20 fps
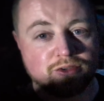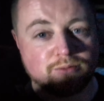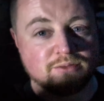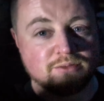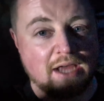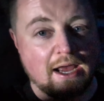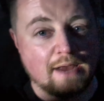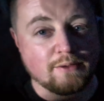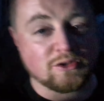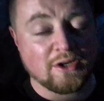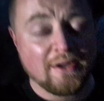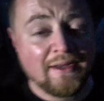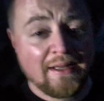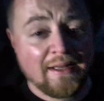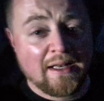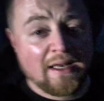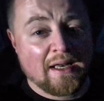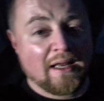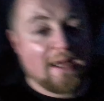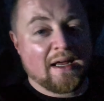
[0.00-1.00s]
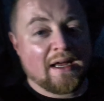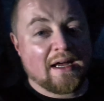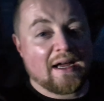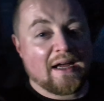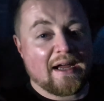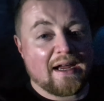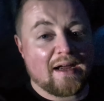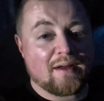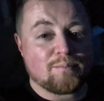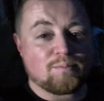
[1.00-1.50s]
sometimes.
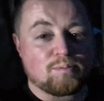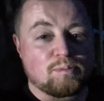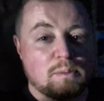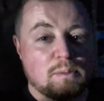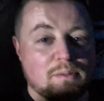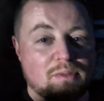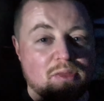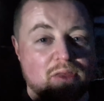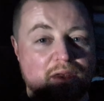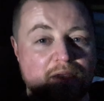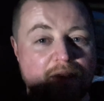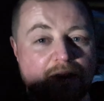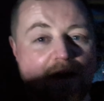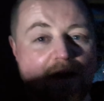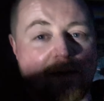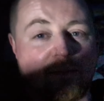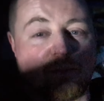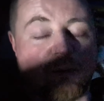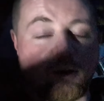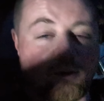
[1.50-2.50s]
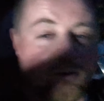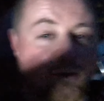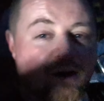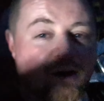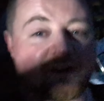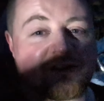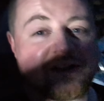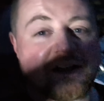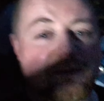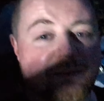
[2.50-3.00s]
But
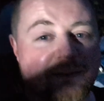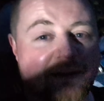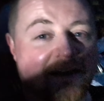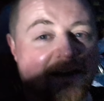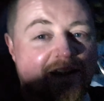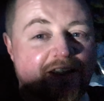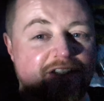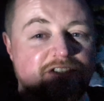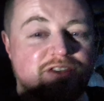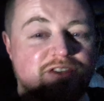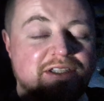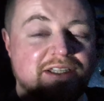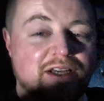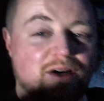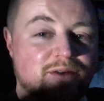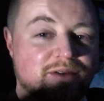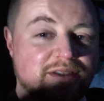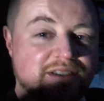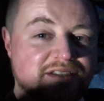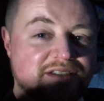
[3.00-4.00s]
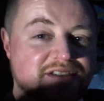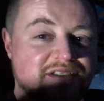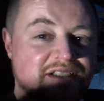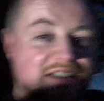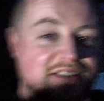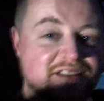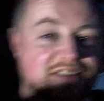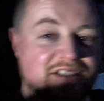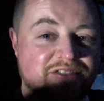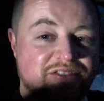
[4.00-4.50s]
what I said at the beginning of this video is
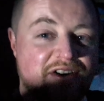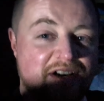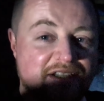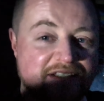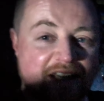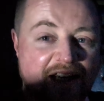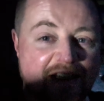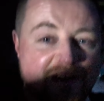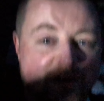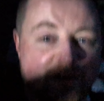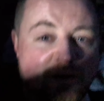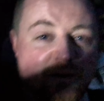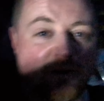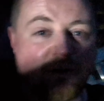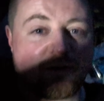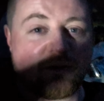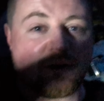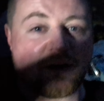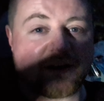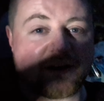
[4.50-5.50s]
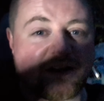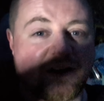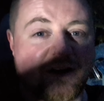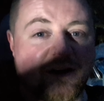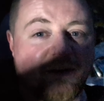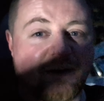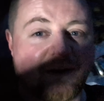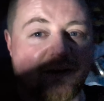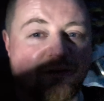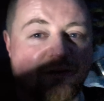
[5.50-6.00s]
the fact that I do love what I
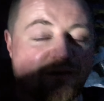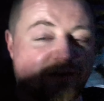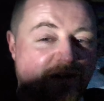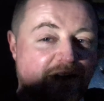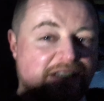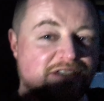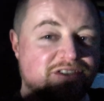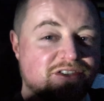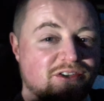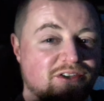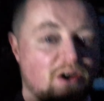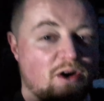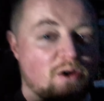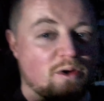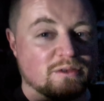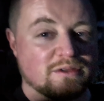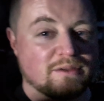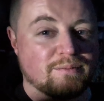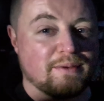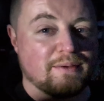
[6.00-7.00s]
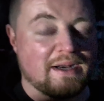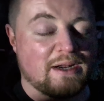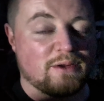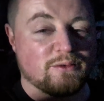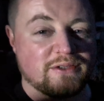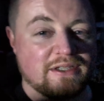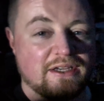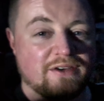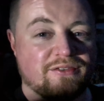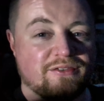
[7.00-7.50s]
do, and I'm freezing cold, and I've been
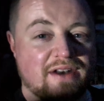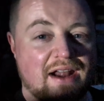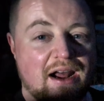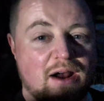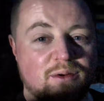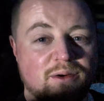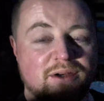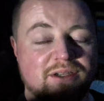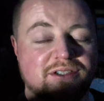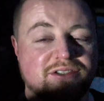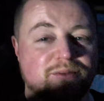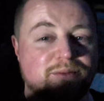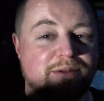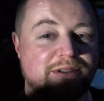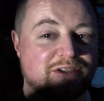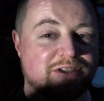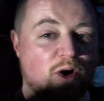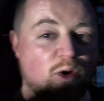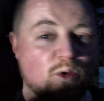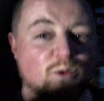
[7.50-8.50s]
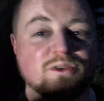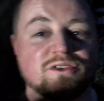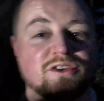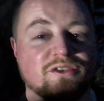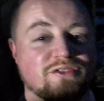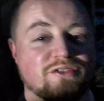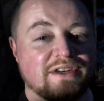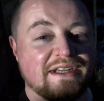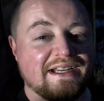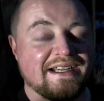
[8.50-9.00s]
out here for hours, and my toes are
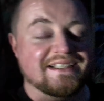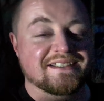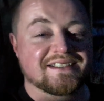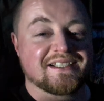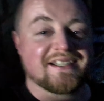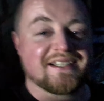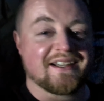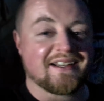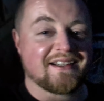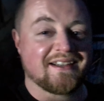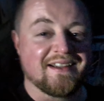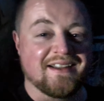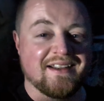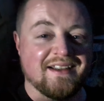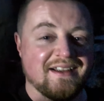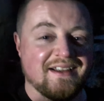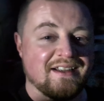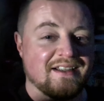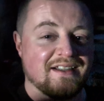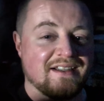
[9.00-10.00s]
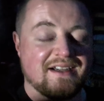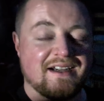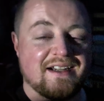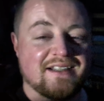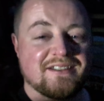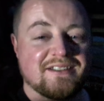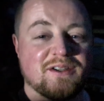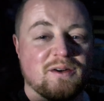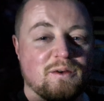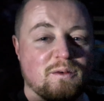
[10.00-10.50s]
freezing, and
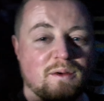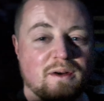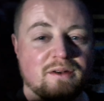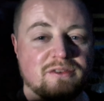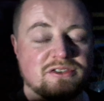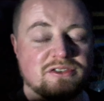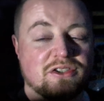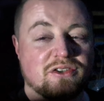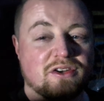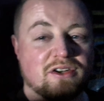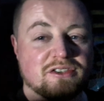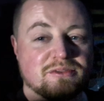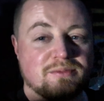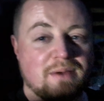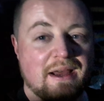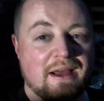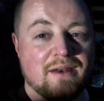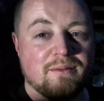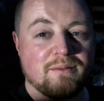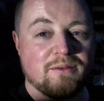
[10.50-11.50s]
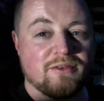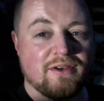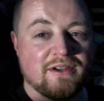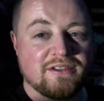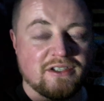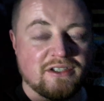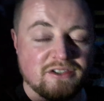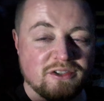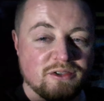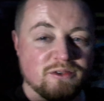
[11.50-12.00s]
you know what, I've still got a smile on my
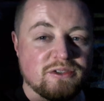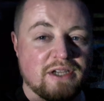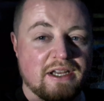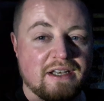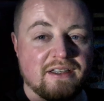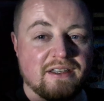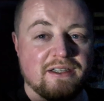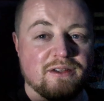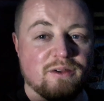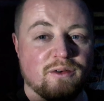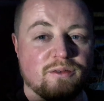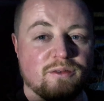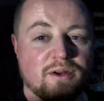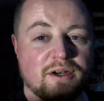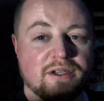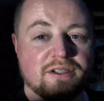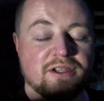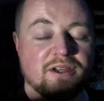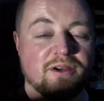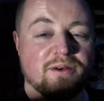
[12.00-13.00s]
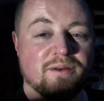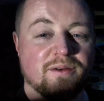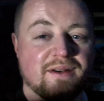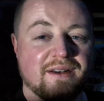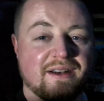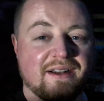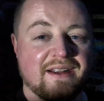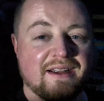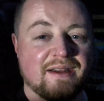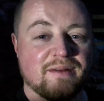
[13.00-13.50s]
face. I do generally love what I do,
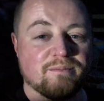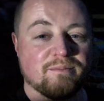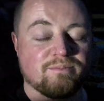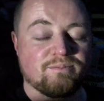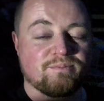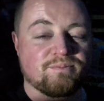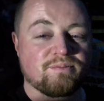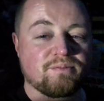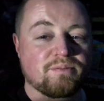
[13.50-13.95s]
and